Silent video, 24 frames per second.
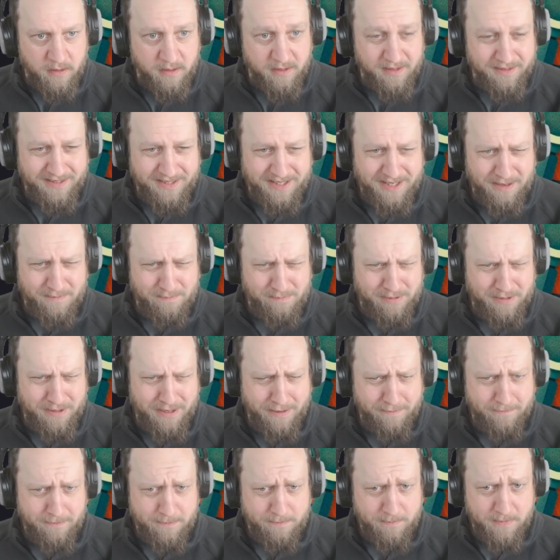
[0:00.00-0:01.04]
There are
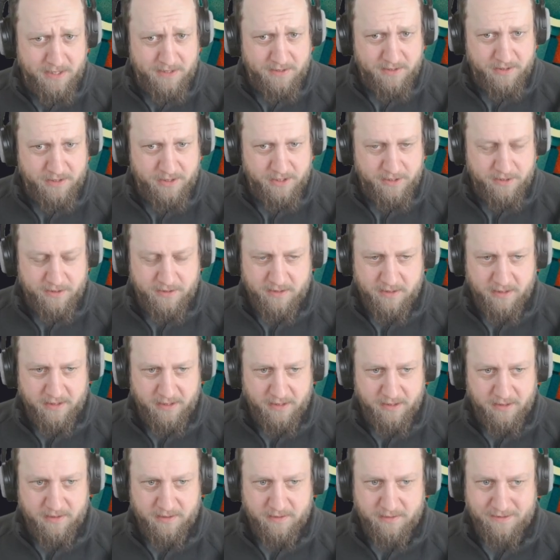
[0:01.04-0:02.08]
private messages, like
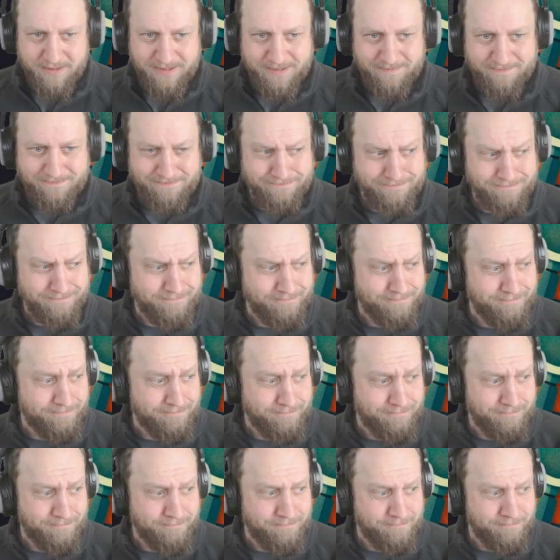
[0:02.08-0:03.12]

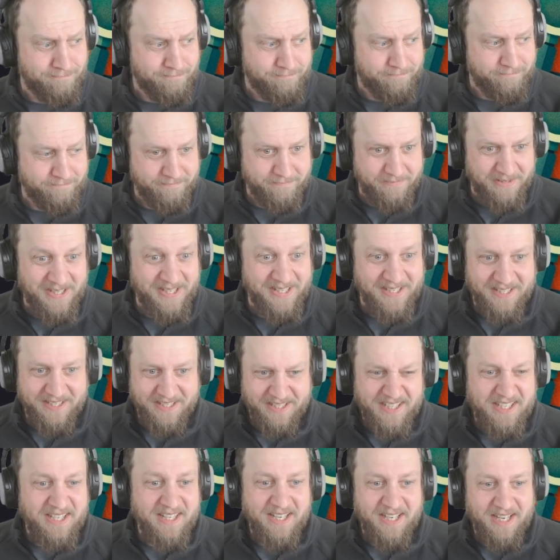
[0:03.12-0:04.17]
I
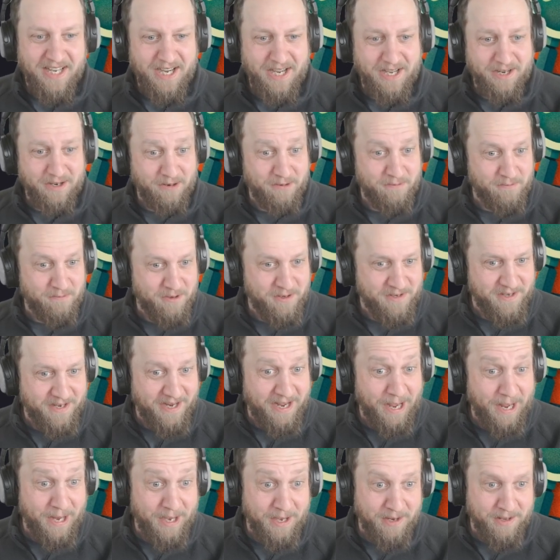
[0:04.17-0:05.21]
don't want
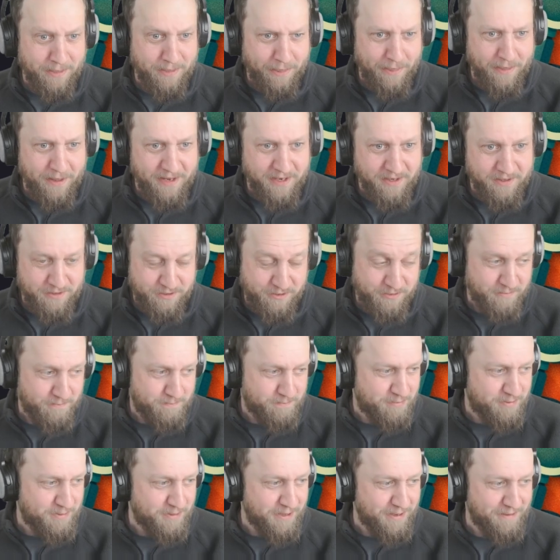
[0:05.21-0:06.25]
anything to
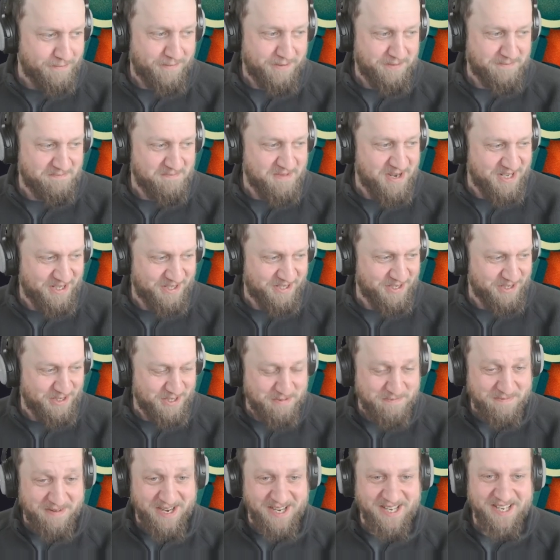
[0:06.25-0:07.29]
private message
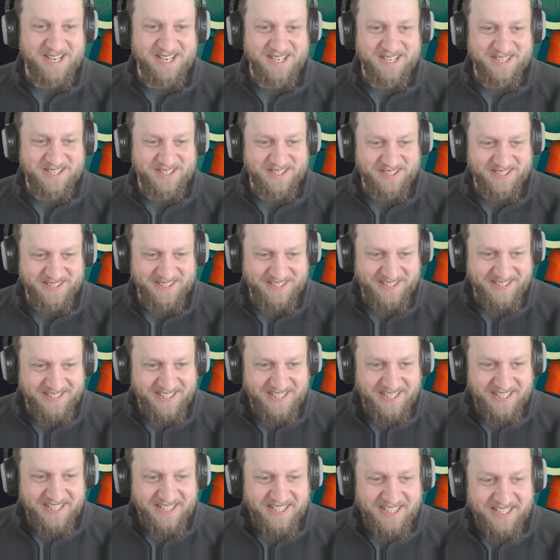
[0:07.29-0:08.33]
my agent.
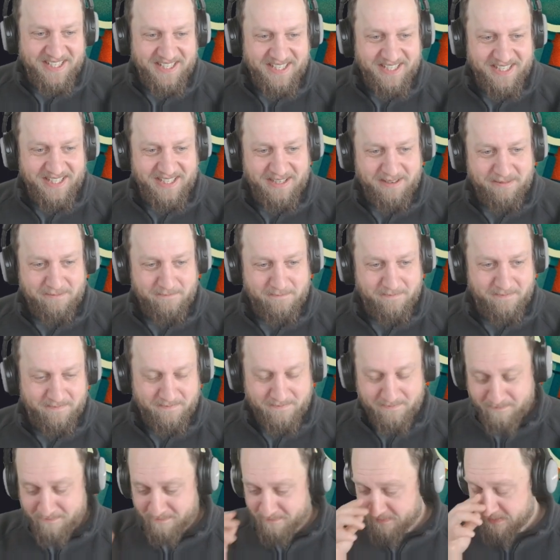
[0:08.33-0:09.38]

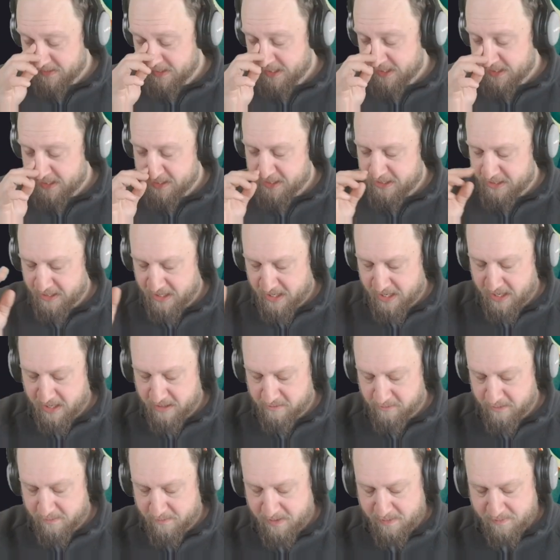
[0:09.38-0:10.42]
I
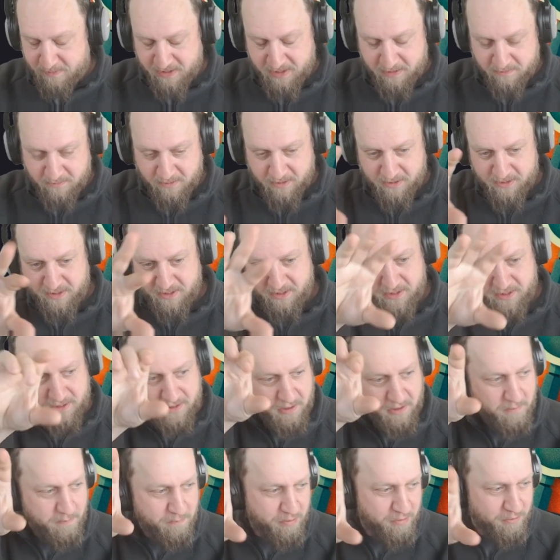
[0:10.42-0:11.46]
remember there was this
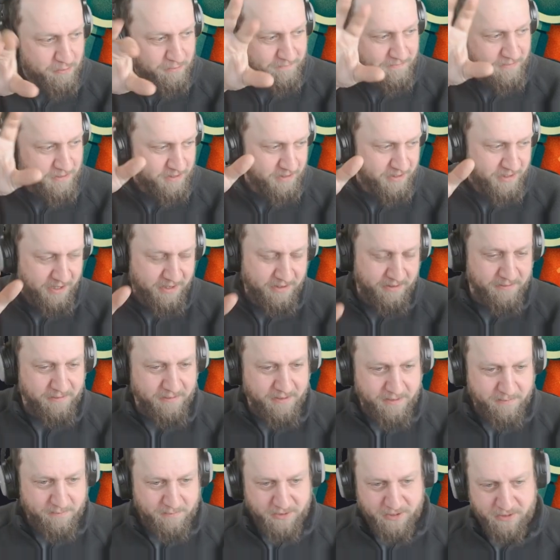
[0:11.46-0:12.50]
approval
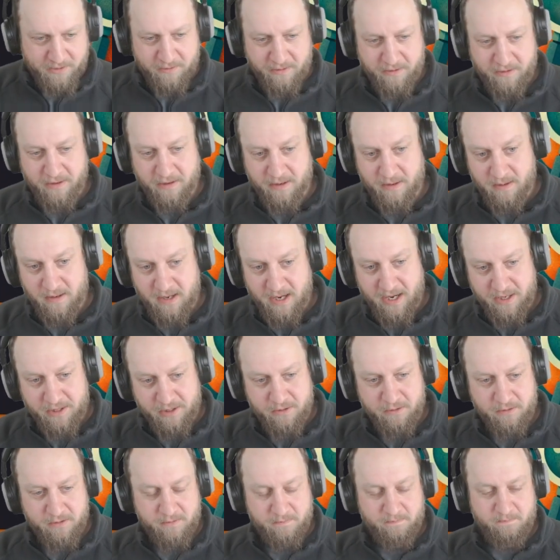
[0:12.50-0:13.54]
diagram, so I
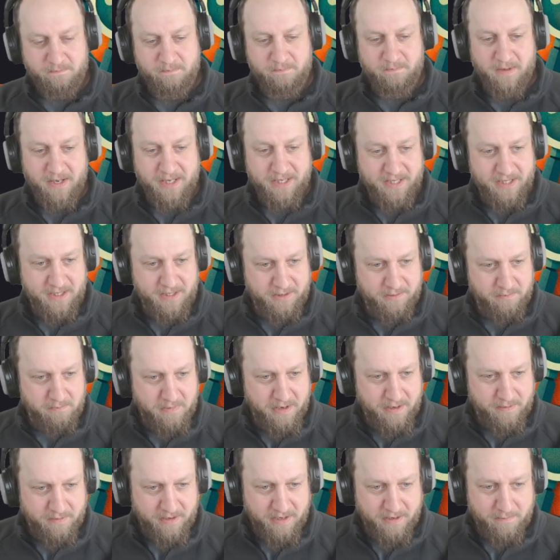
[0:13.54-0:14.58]
could, I guess,
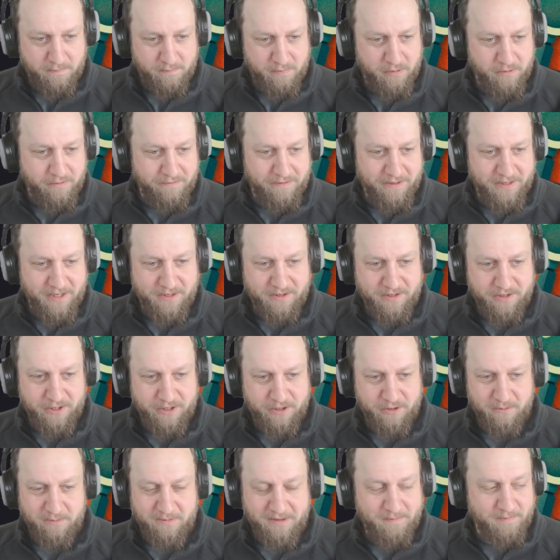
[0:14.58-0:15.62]
maybe approve it as a
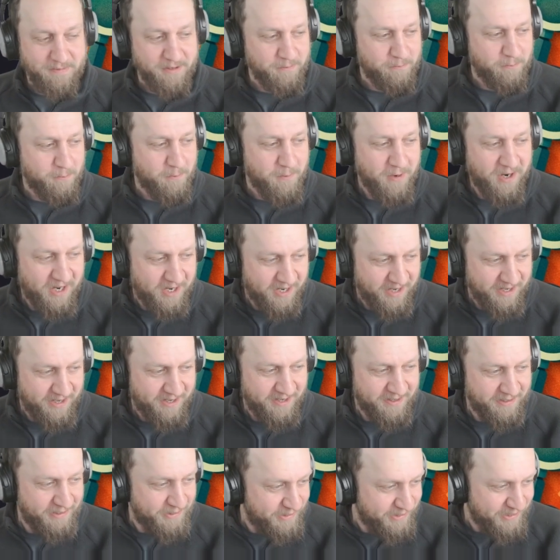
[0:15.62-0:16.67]
human, but why,
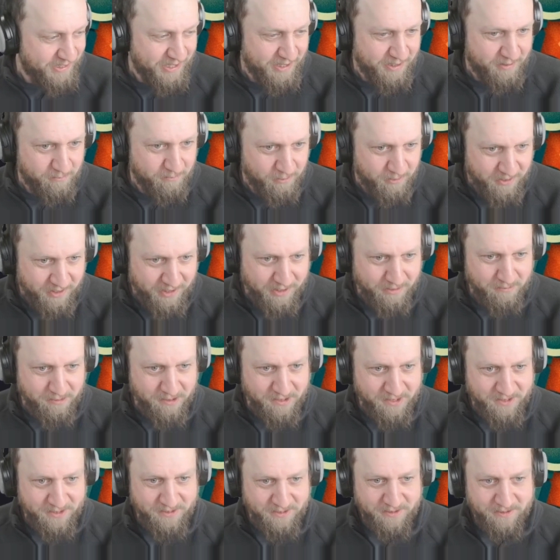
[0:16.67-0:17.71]
again, would I
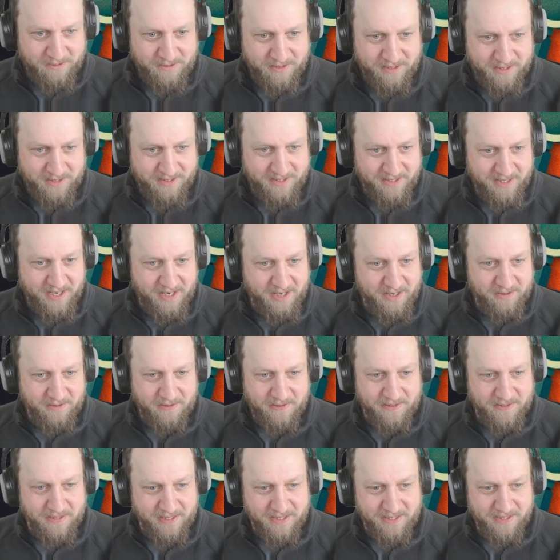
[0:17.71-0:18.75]
want to do this? I
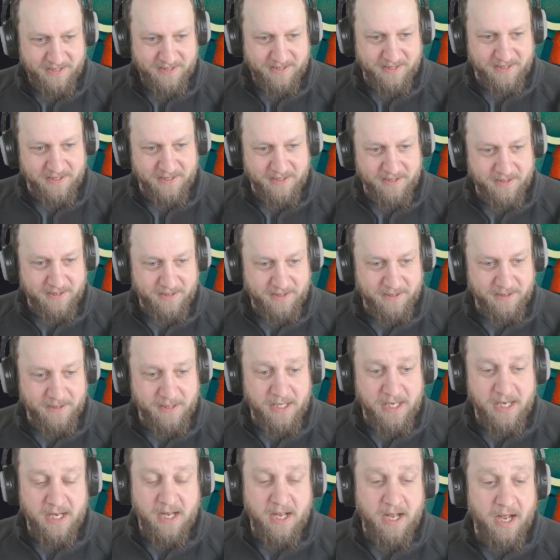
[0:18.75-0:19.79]
don't understand this.
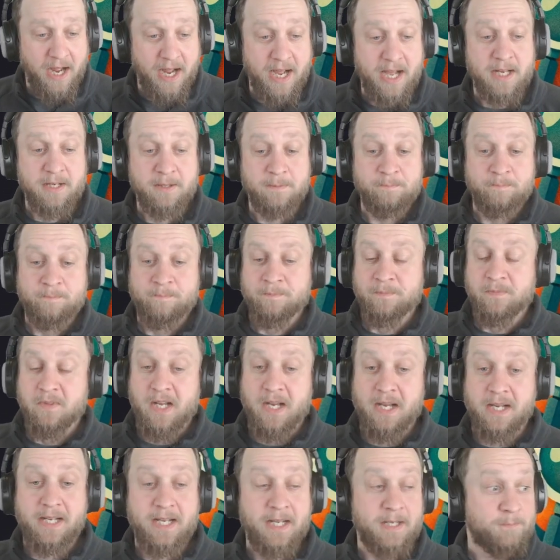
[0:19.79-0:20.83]
And
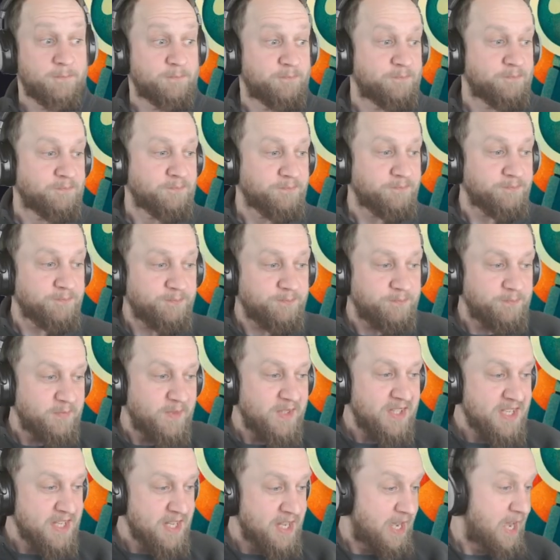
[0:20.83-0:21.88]
again,
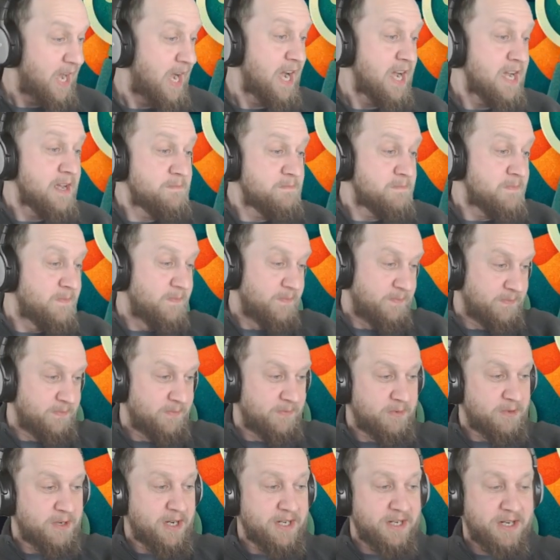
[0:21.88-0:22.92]
I'm
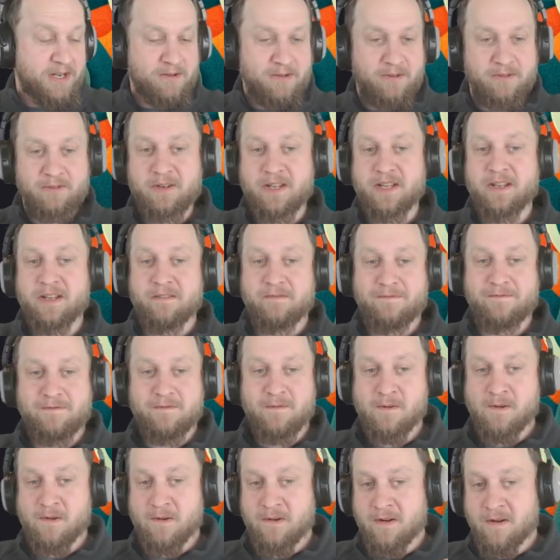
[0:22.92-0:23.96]
right now looking
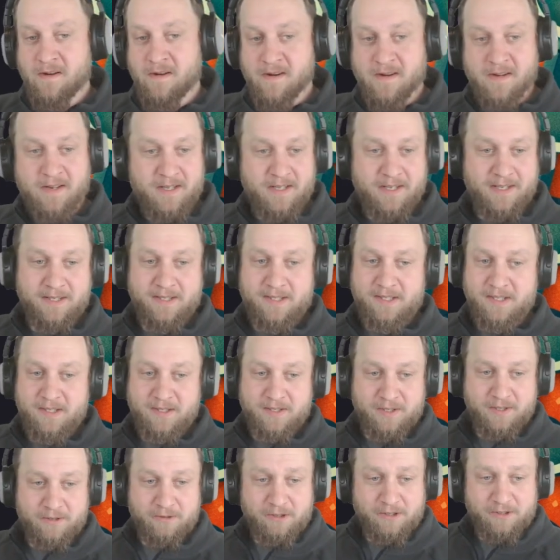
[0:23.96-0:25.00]
for, is
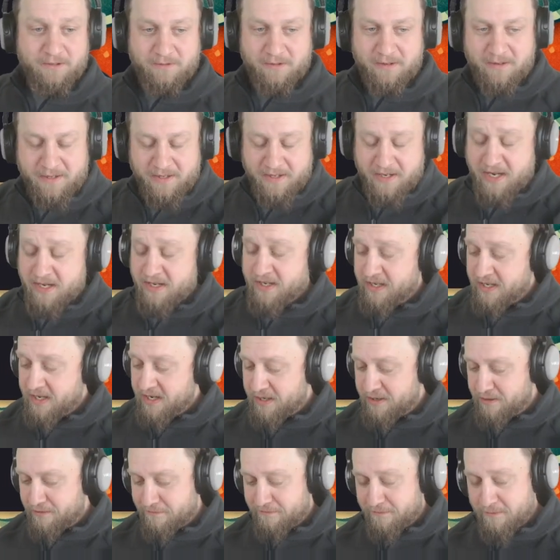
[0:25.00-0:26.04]
this useful in any
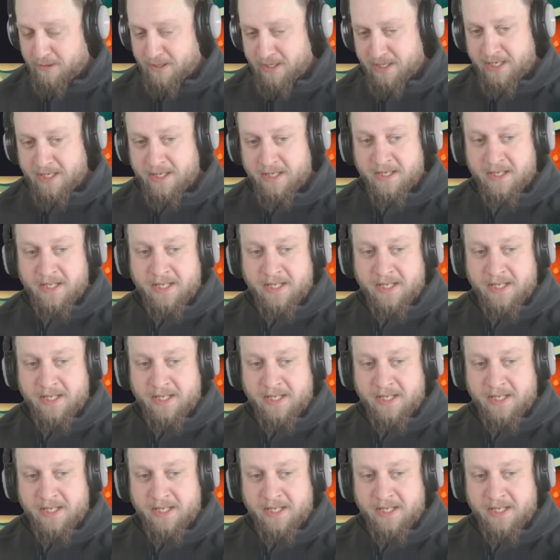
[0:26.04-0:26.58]
kind of way?